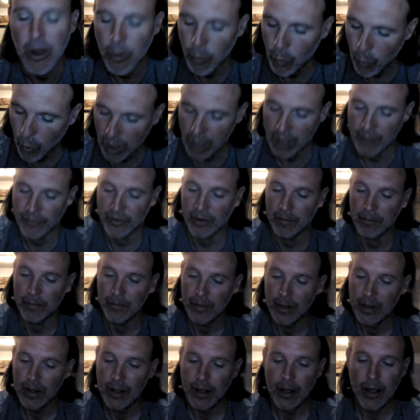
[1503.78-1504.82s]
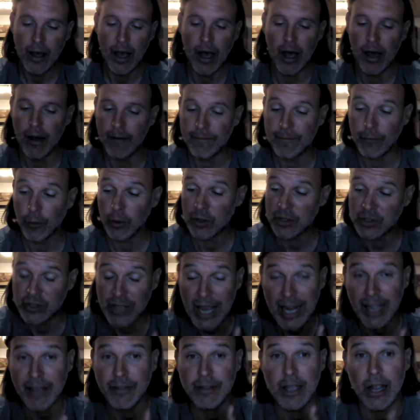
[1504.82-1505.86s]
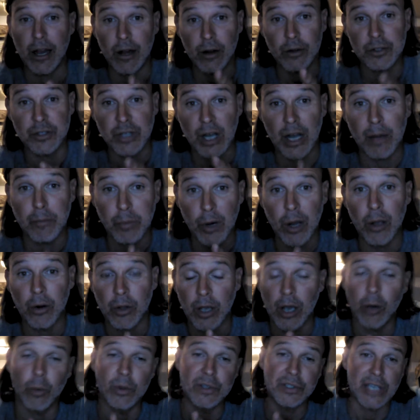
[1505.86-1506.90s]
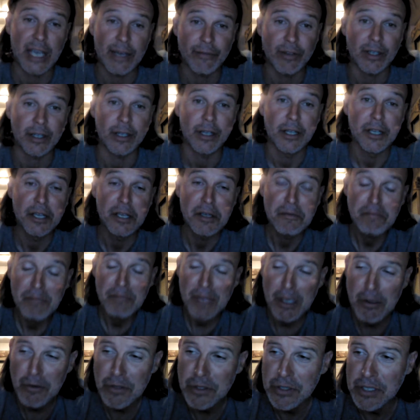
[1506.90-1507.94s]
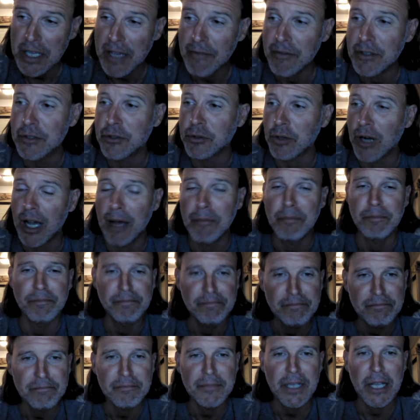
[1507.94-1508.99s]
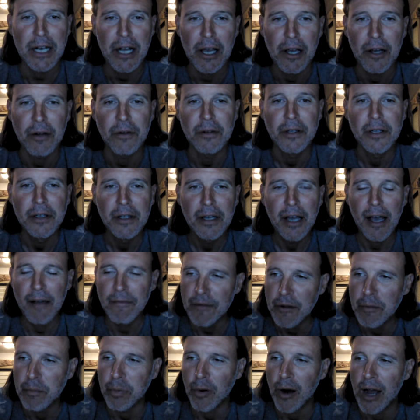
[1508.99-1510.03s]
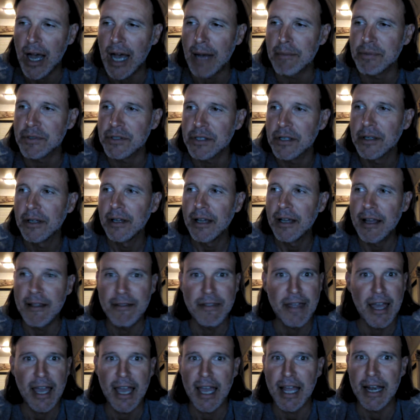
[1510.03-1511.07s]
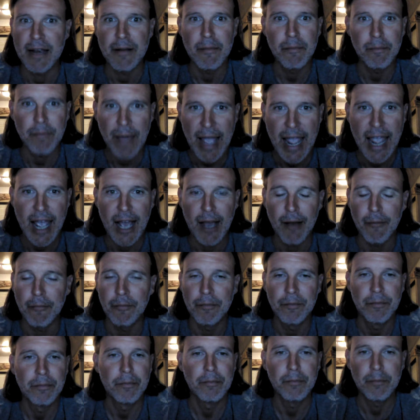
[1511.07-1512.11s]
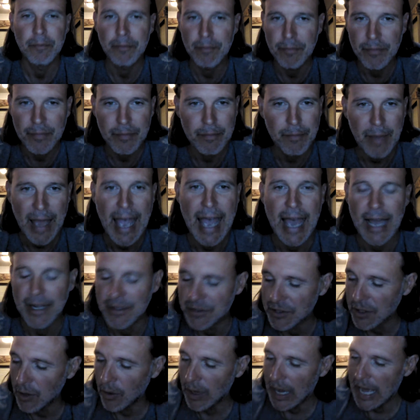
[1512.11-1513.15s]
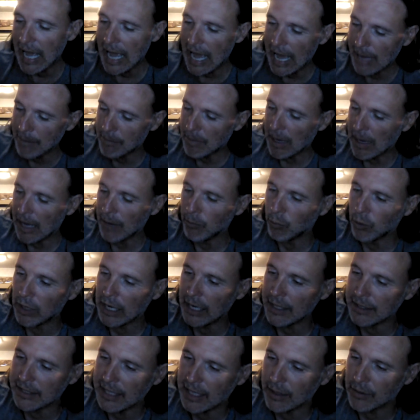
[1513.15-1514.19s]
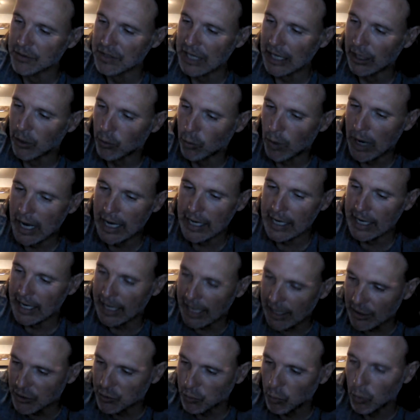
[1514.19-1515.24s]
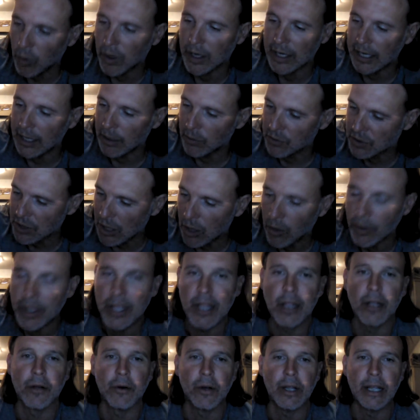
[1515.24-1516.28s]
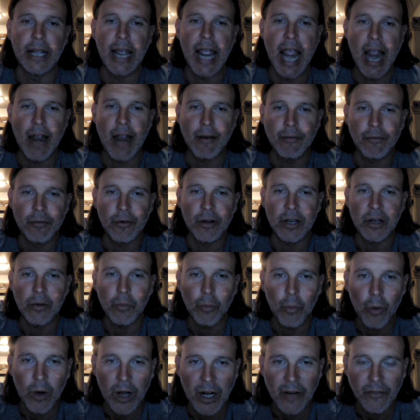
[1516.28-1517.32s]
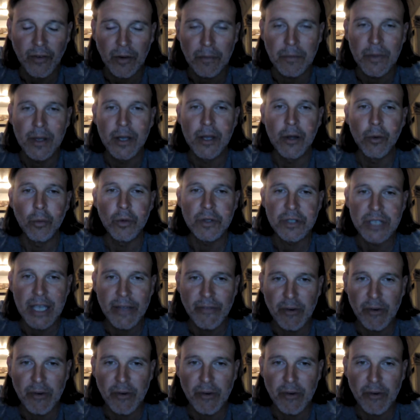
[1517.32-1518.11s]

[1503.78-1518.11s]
For a second there, Tom Brokaw was given he was giving Trump, a few props, and then bam, bad. So what I did was I graded each one, and it was all Hillary. Every one of them was giving props to Hillary.